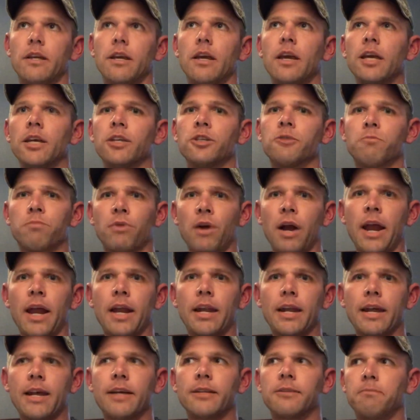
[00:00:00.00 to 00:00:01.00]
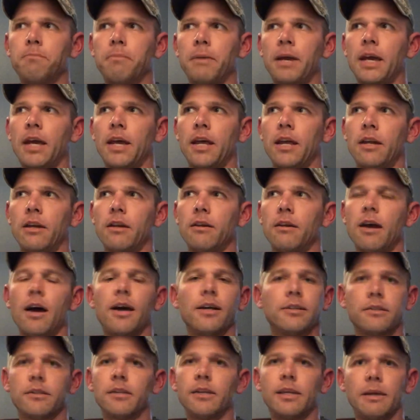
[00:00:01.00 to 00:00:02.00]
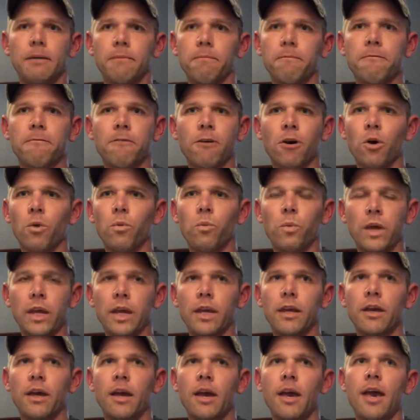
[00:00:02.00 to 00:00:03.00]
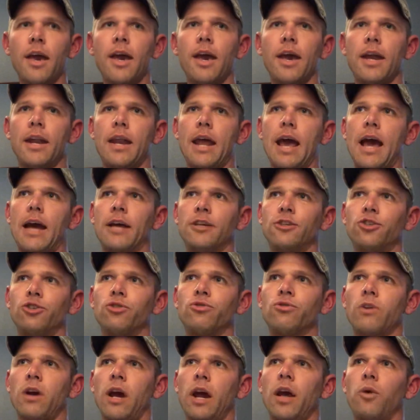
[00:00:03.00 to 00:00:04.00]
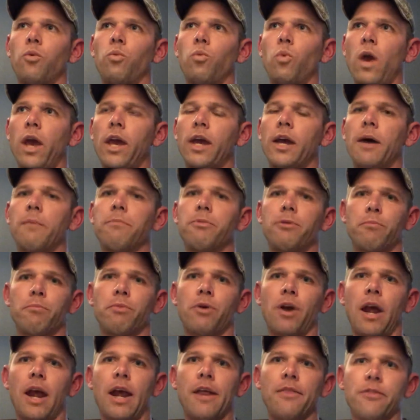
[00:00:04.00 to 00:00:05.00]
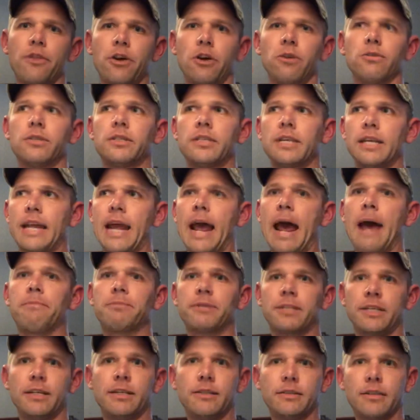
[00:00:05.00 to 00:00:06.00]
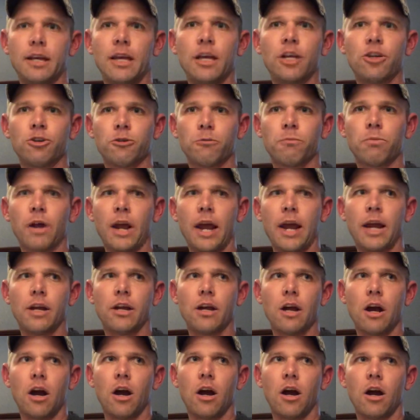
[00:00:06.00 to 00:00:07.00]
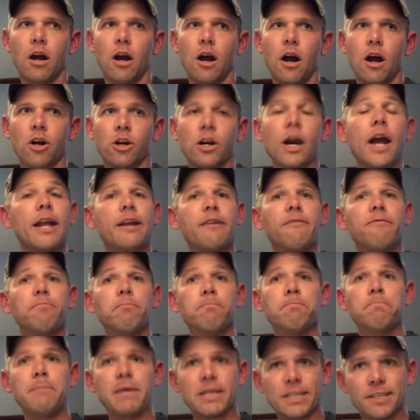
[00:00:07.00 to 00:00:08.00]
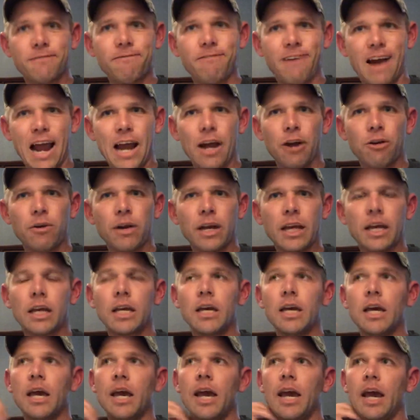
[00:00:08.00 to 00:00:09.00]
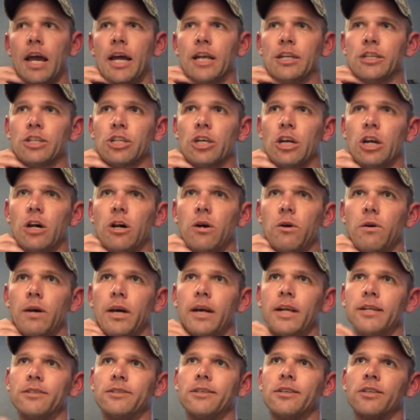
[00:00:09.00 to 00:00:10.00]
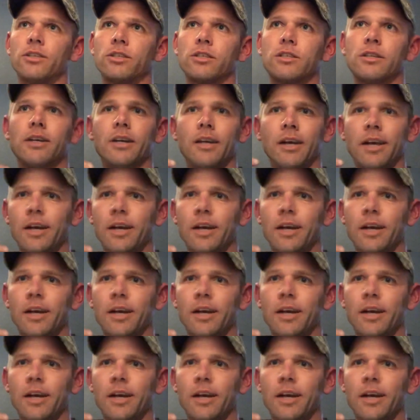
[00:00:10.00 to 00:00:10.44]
his brain has been asleep for a week. And as you try and wake up the brain, those synapses in your brain are kind of misfiring. And so it's just